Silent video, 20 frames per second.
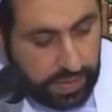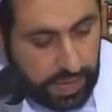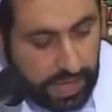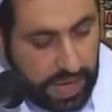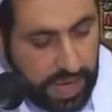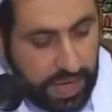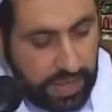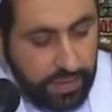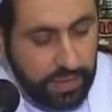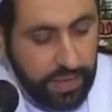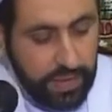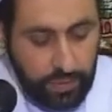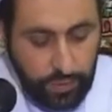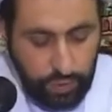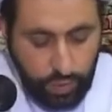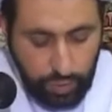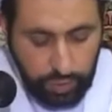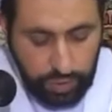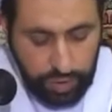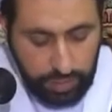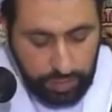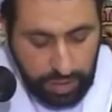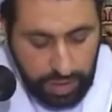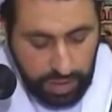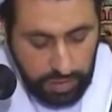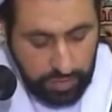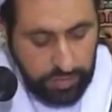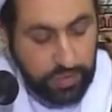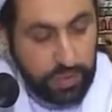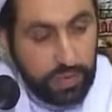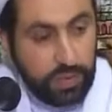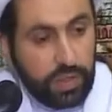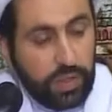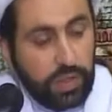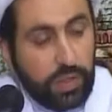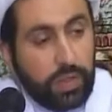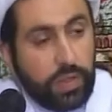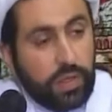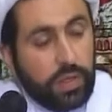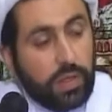and they talk about
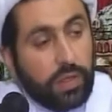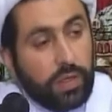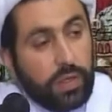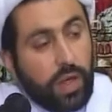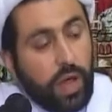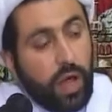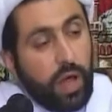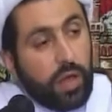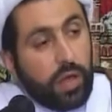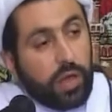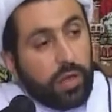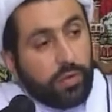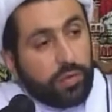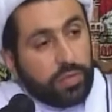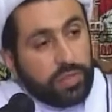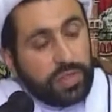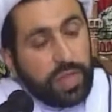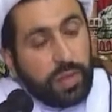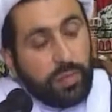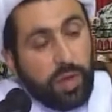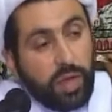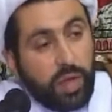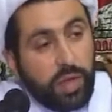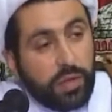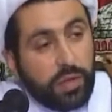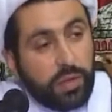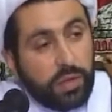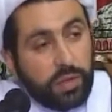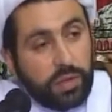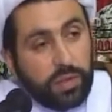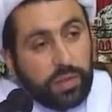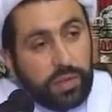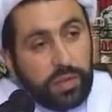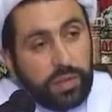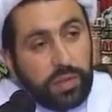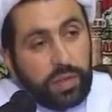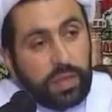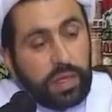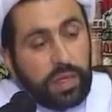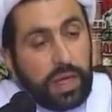Akhir al-Zaman,
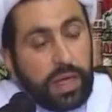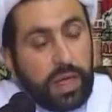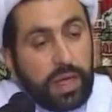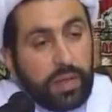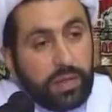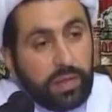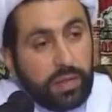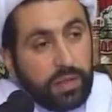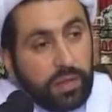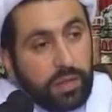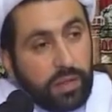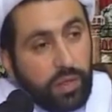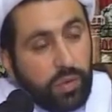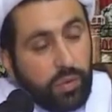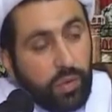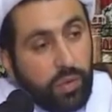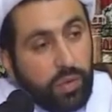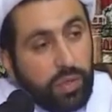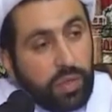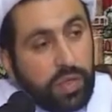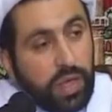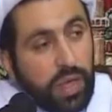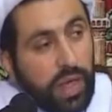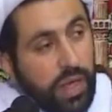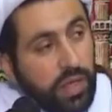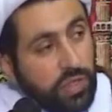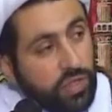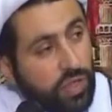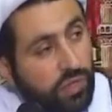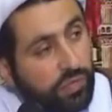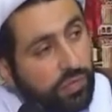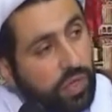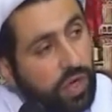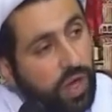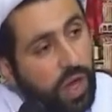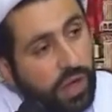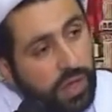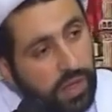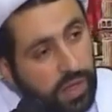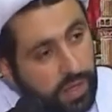and they call it the age of
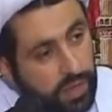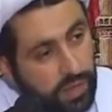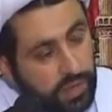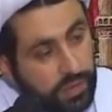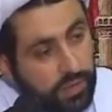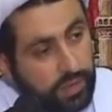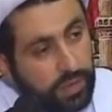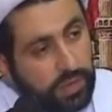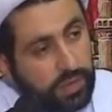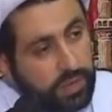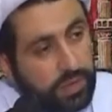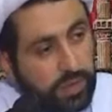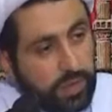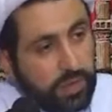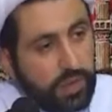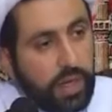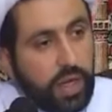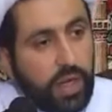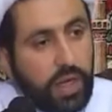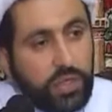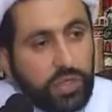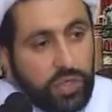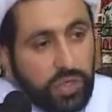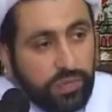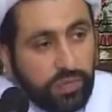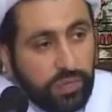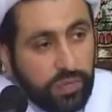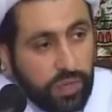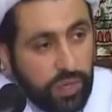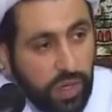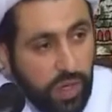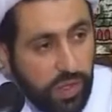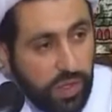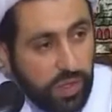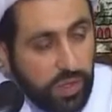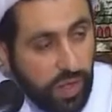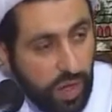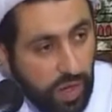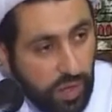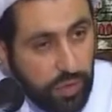Kali, the age of Kali,
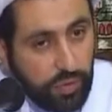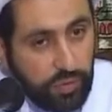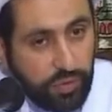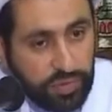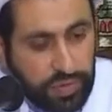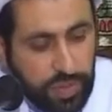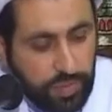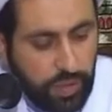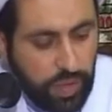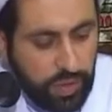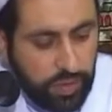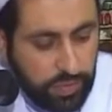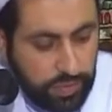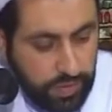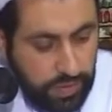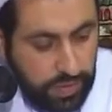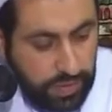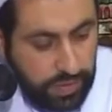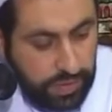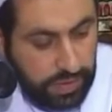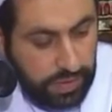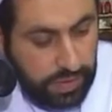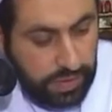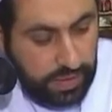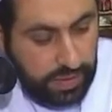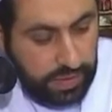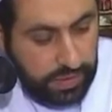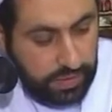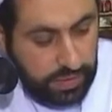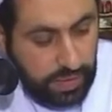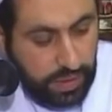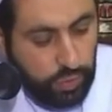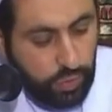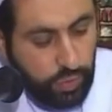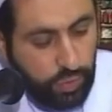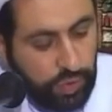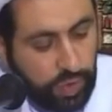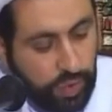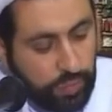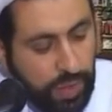Akhir al-Zaman. They
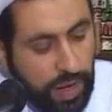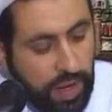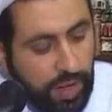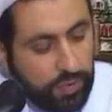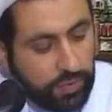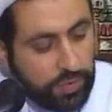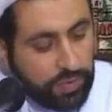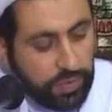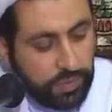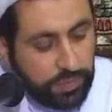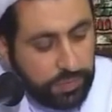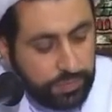talk about